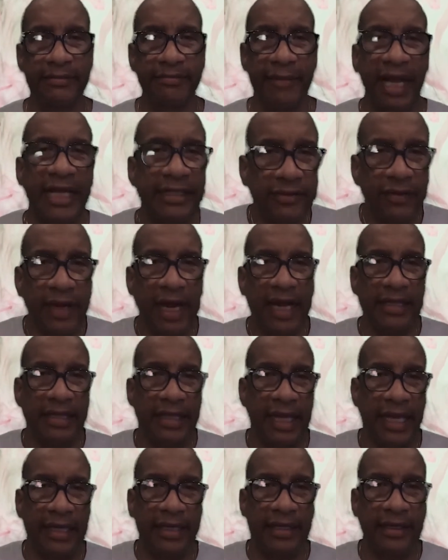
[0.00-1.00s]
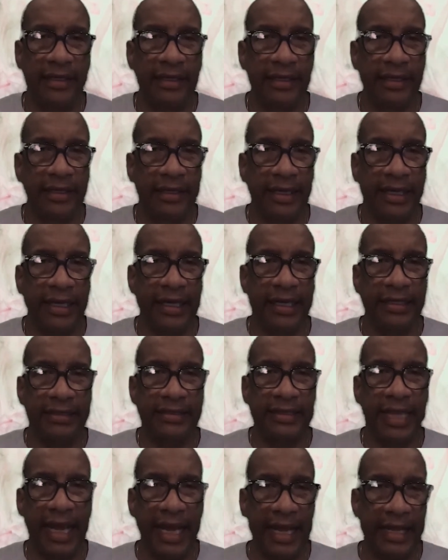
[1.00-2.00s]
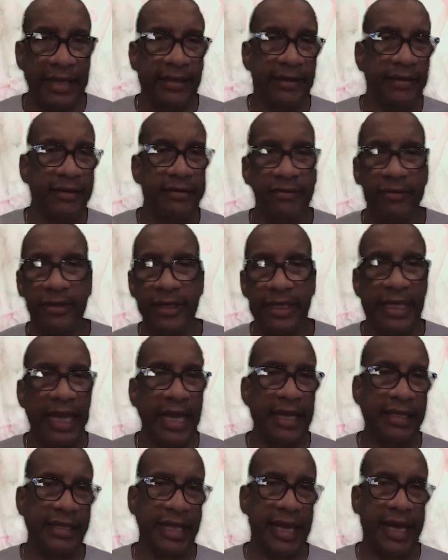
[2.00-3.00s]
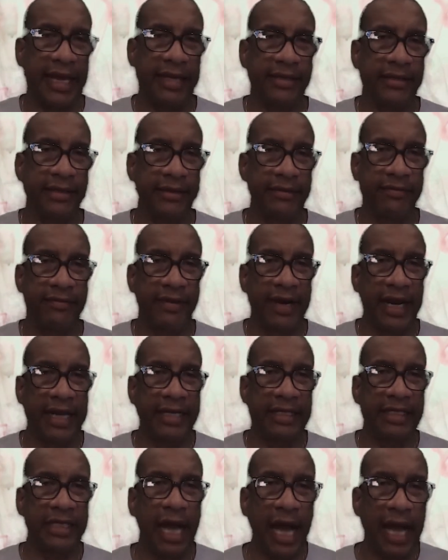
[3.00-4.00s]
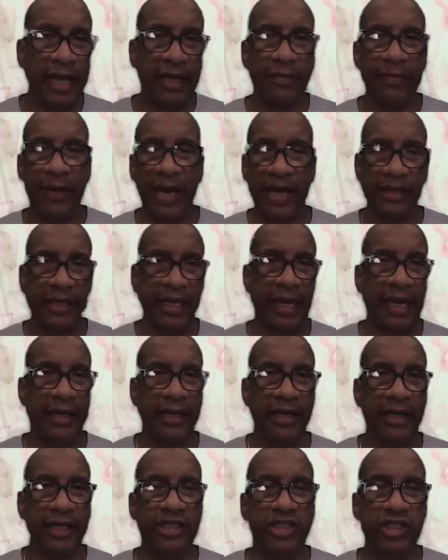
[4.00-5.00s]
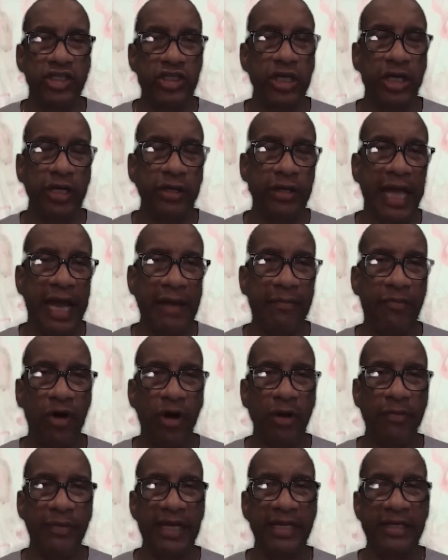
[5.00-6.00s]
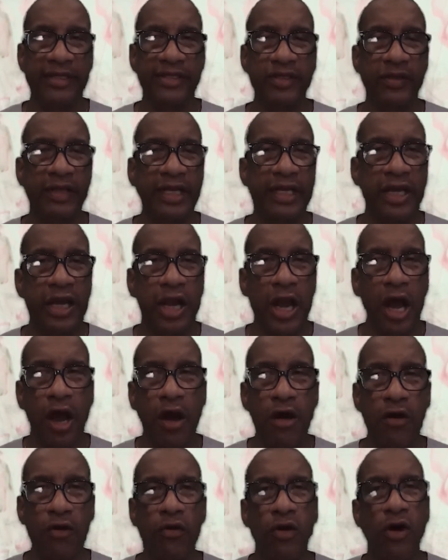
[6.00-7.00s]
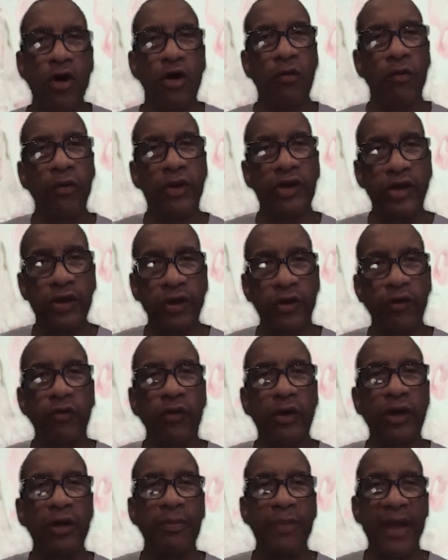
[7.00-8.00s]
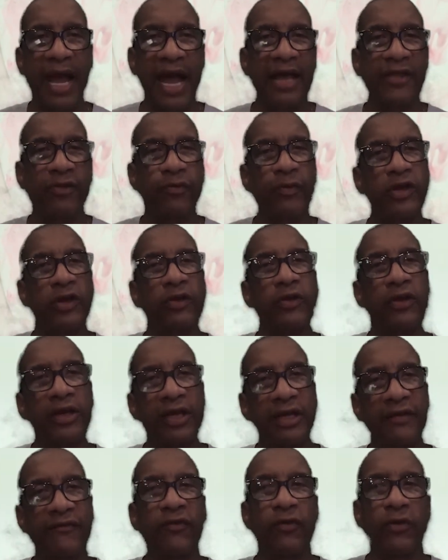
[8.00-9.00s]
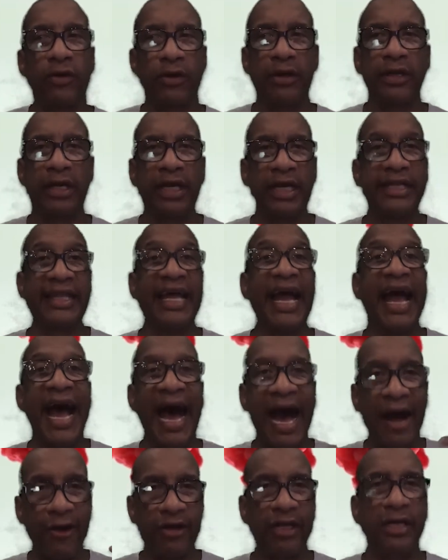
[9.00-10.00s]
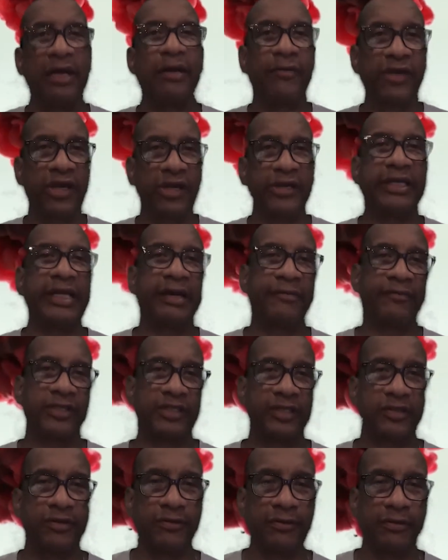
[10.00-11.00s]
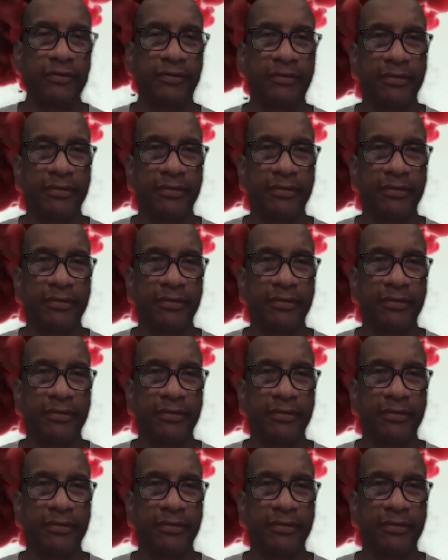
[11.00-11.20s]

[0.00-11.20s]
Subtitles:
That's what I think is, hey, look at that, right? Talk about that. Share that moment so they know what your career path, what you're looking for, the outcome when you're done with school.